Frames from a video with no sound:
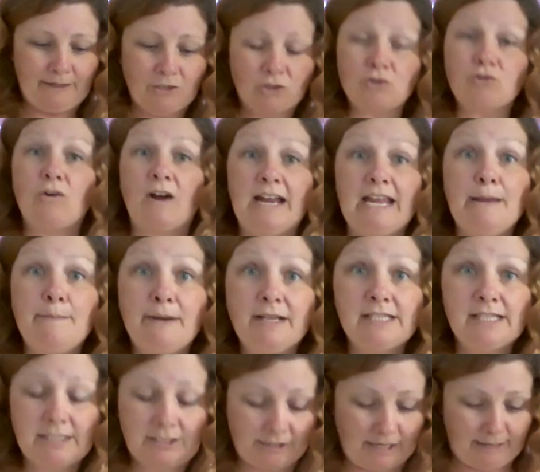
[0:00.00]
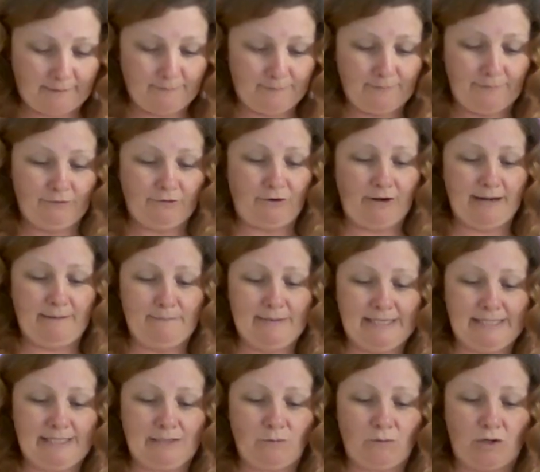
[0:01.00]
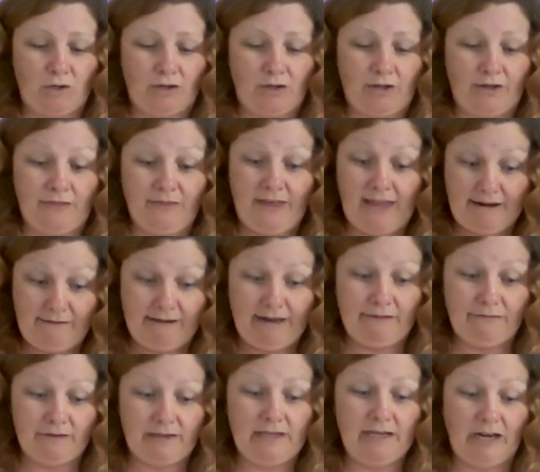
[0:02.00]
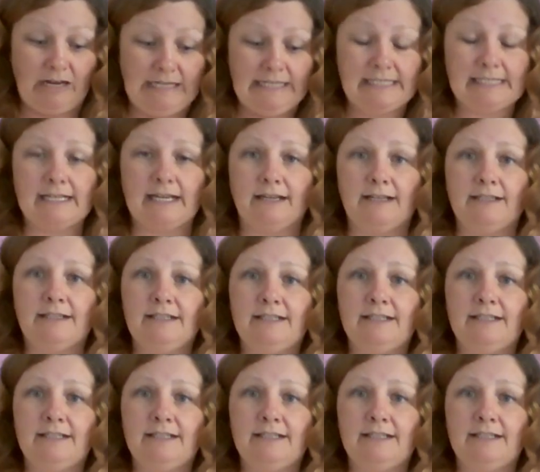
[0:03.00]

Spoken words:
"Try a buttercup," cried Mr. Wonka. "They're even nicer."